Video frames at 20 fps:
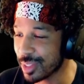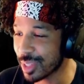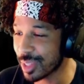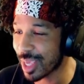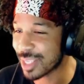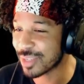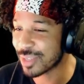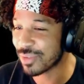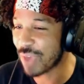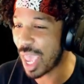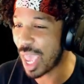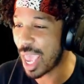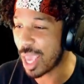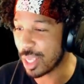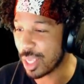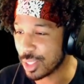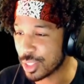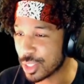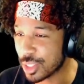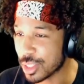That's
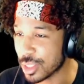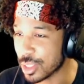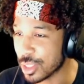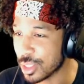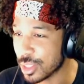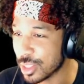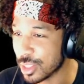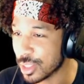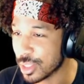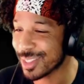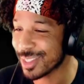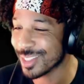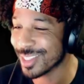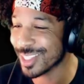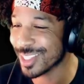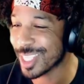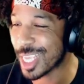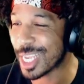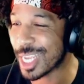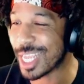fast.
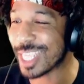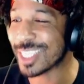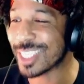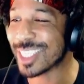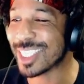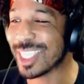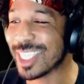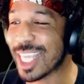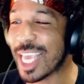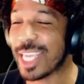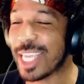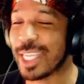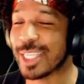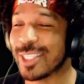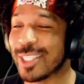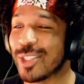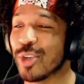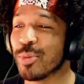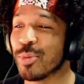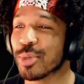And they just landed
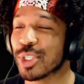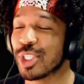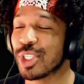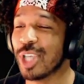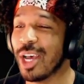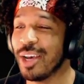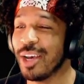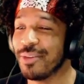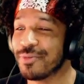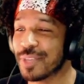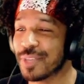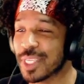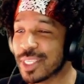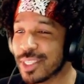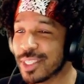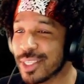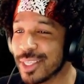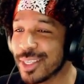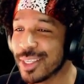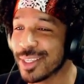super soft.
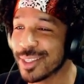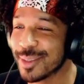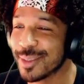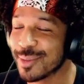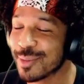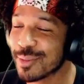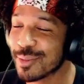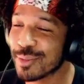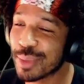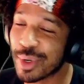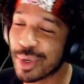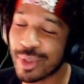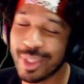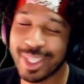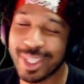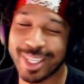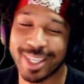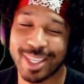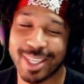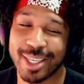Bro,
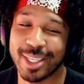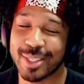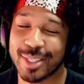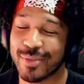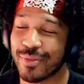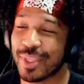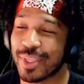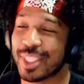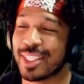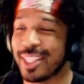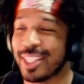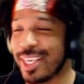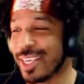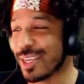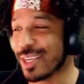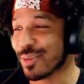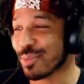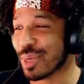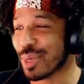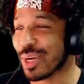look at his
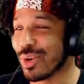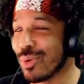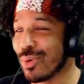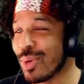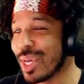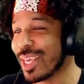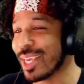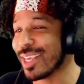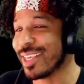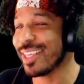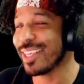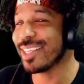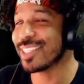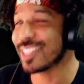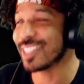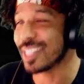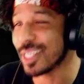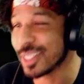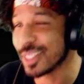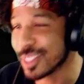physique, bro. What
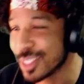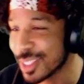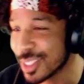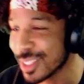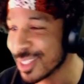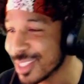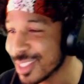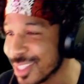is this?